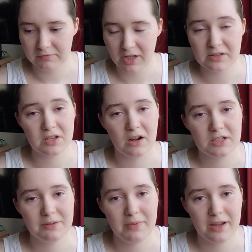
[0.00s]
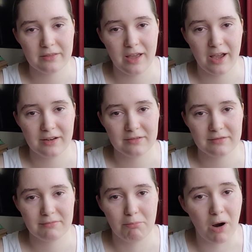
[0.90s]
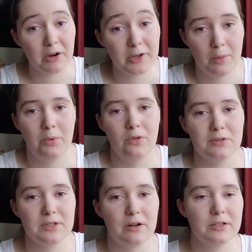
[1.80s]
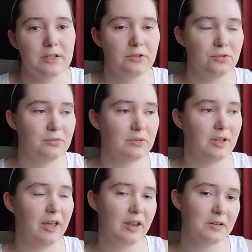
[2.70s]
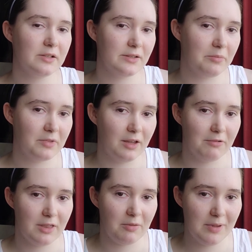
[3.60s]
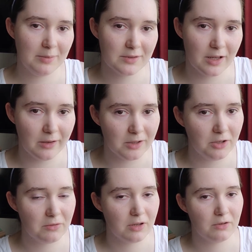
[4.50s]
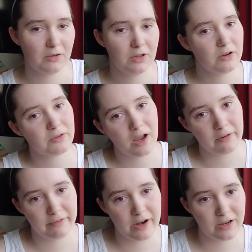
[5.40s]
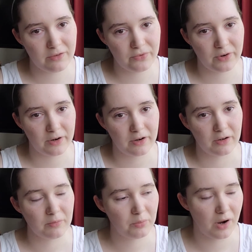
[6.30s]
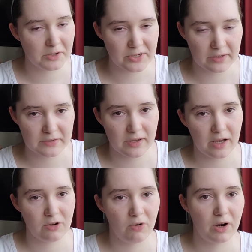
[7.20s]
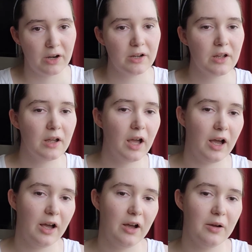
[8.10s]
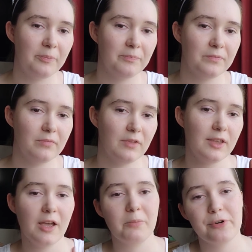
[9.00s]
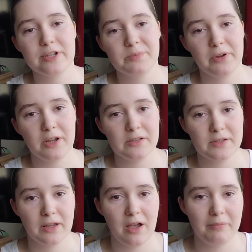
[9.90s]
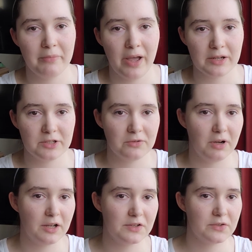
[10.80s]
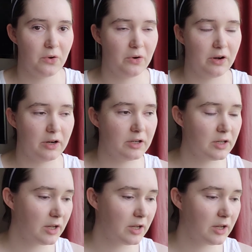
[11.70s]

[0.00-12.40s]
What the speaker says: It's hard to make that marketable. It's hard to get into something without people telling you, you know, you're not ready for projects yet, or get more experience and come back to us, or